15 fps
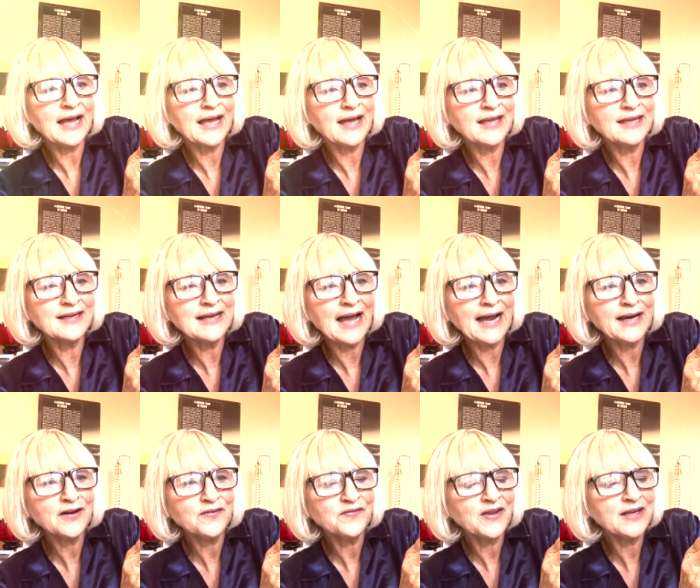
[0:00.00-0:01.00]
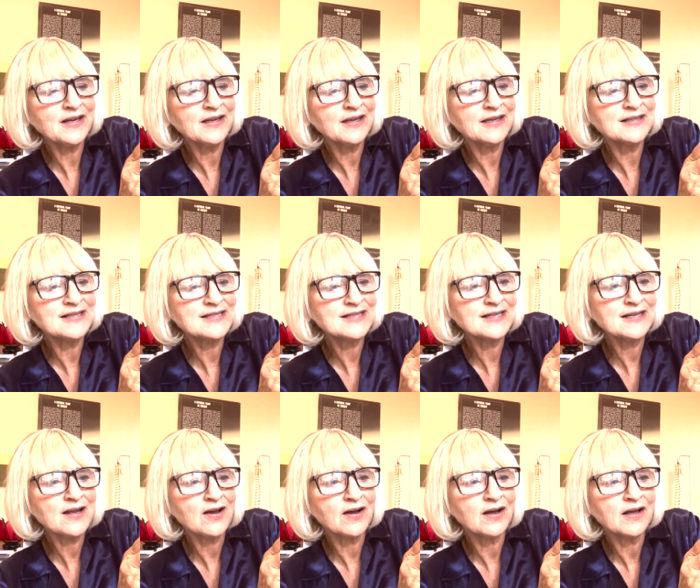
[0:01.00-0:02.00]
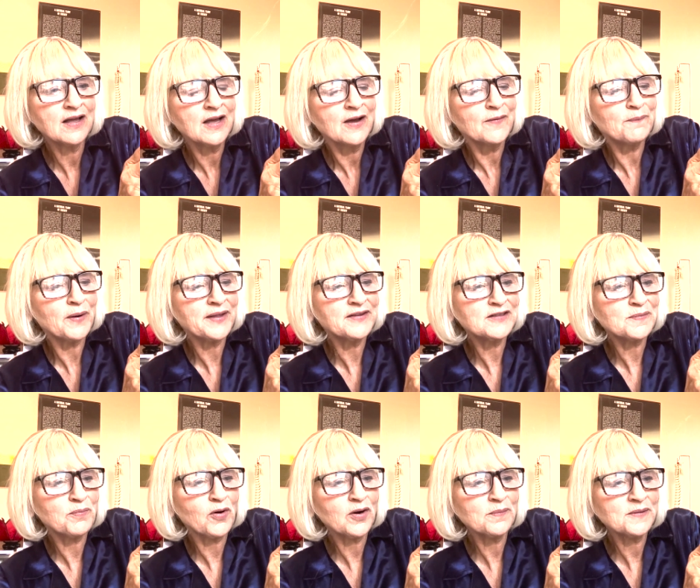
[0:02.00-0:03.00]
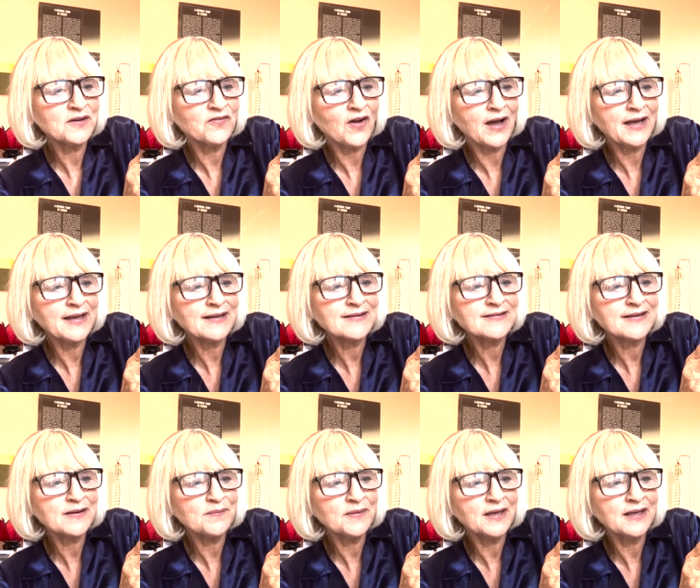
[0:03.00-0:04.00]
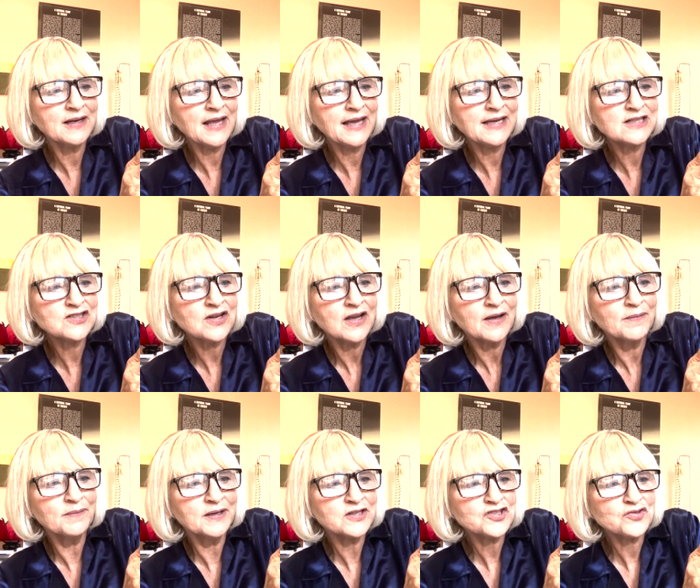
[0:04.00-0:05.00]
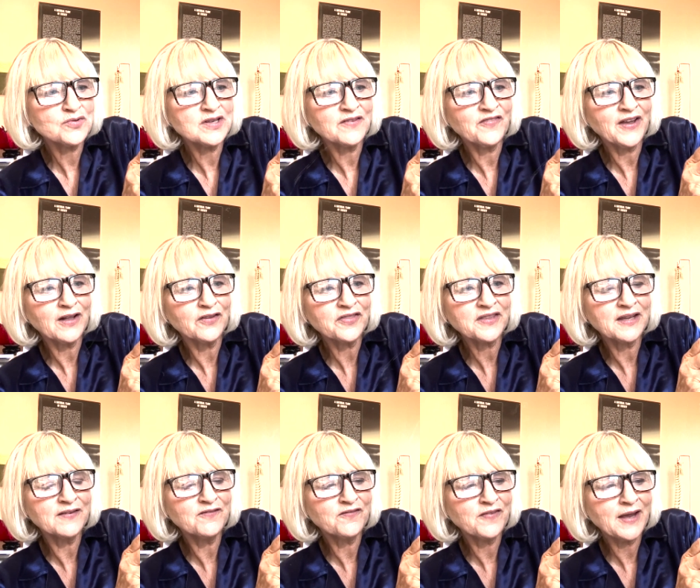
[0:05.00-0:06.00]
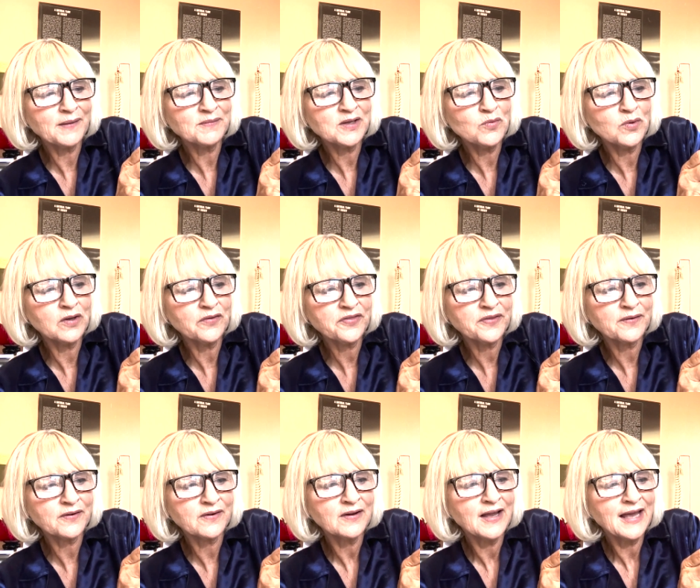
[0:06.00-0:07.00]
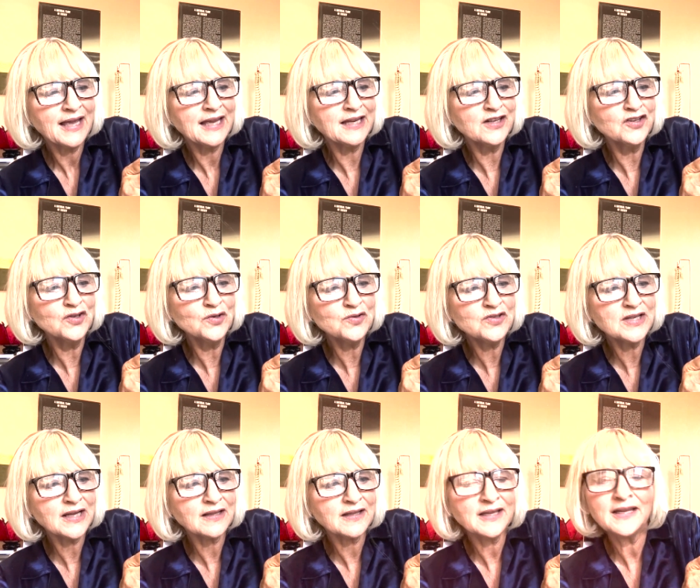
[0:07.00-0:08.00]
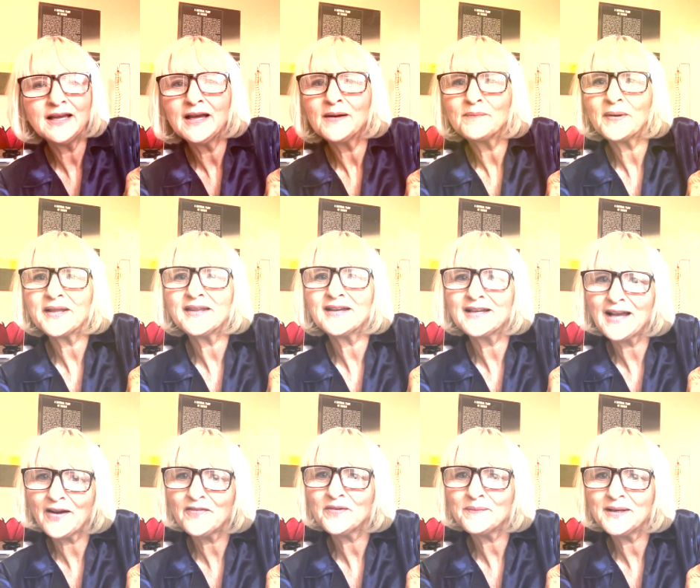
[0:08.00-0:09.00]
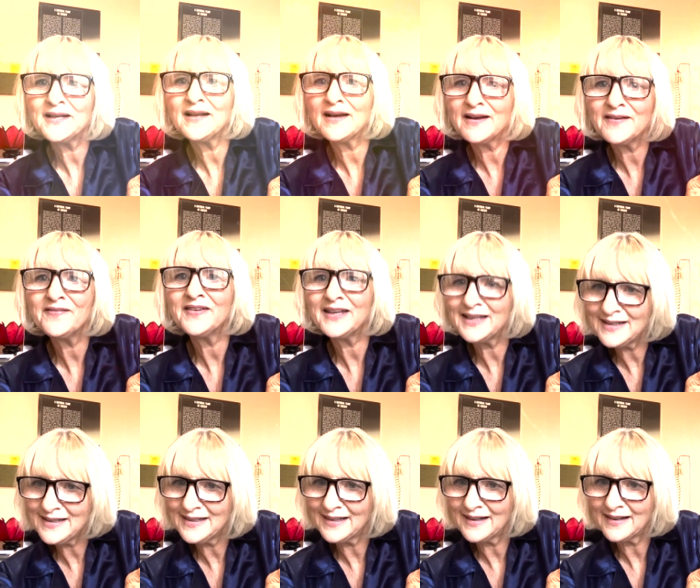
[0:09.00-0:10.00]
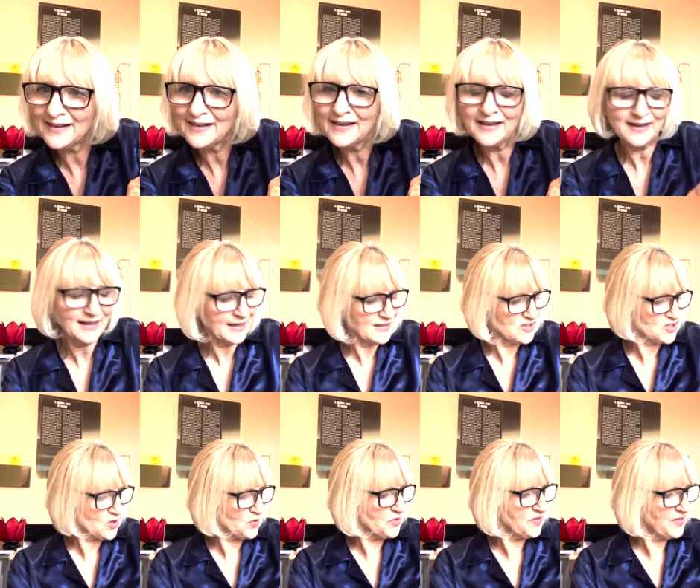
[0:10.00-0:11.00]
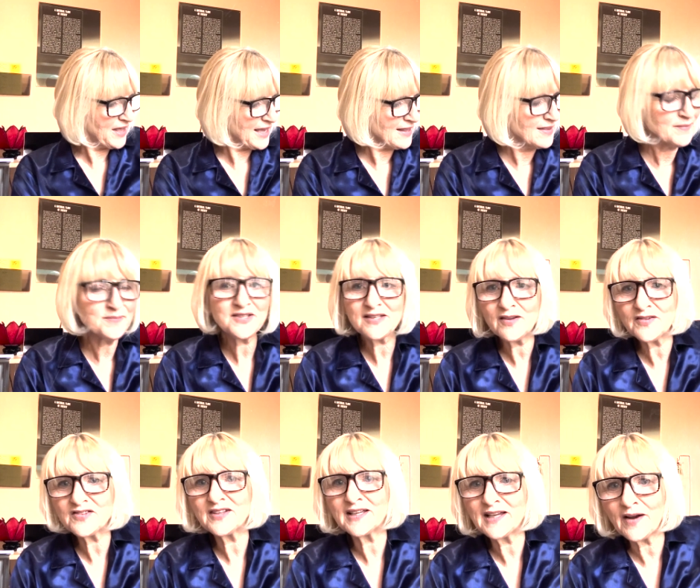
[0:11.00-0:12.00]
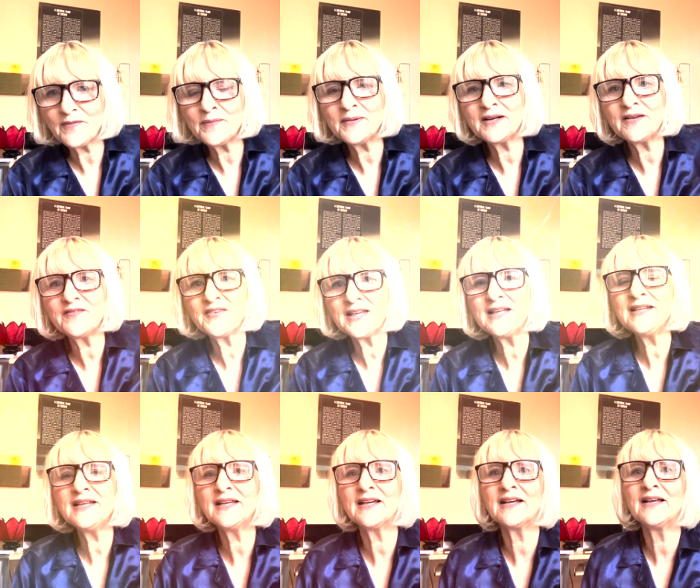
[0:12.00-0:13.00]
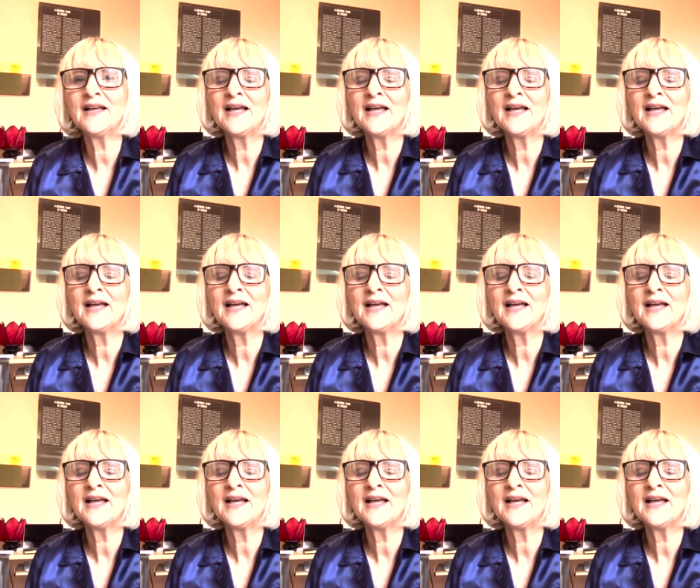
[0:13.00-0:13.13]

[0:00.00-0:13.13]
in Ayurveda and Siddha by the Department of ISMNH, Ministry of Health and Family Welfare in New Delhi by the Government of India. And so they themselves, the Government of India,